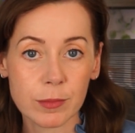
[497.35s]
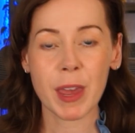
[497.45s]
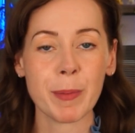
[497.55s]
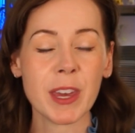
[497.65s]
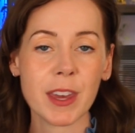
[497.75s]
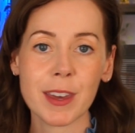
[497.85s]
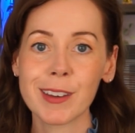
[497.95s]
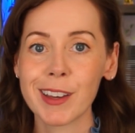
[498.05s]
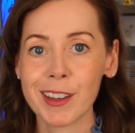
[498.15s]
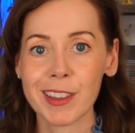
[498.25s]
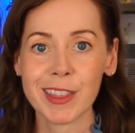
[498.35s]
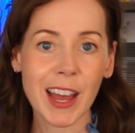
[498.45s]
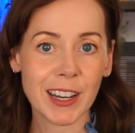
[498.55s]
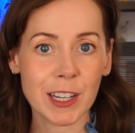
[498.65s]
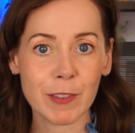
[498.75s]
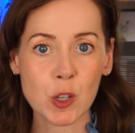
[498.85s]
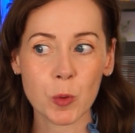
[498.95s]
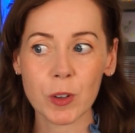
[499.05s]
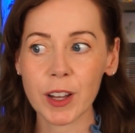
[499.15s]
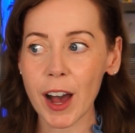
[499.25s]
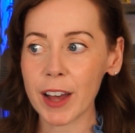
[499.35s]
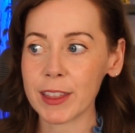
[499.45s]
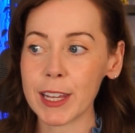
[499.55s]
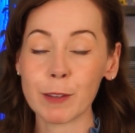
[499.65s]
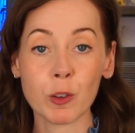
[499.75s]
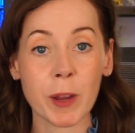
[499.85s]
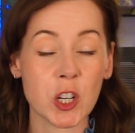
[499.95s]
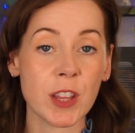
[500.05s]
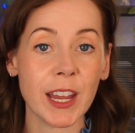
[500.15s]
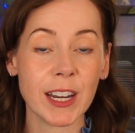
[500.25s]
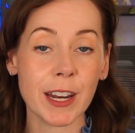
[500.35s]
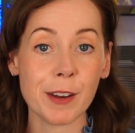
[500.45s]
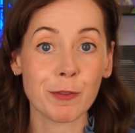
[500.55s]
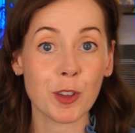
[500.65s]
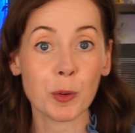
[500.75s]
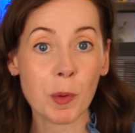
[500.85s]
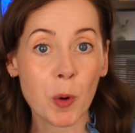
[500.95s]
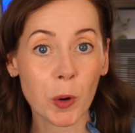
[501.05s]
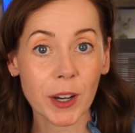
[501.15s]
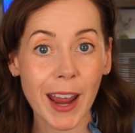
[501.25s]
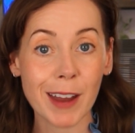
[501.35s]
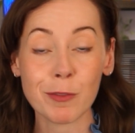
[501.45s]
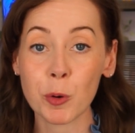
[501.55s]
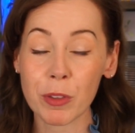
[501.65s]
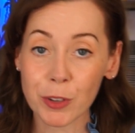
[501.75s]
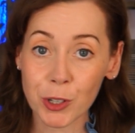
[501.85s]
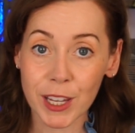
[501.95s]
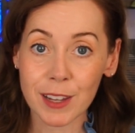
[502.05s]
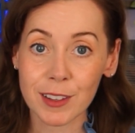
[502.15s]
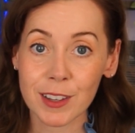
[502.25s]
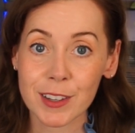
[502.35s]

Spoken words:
Maybe that individual got the information they needed for the report at 4:30,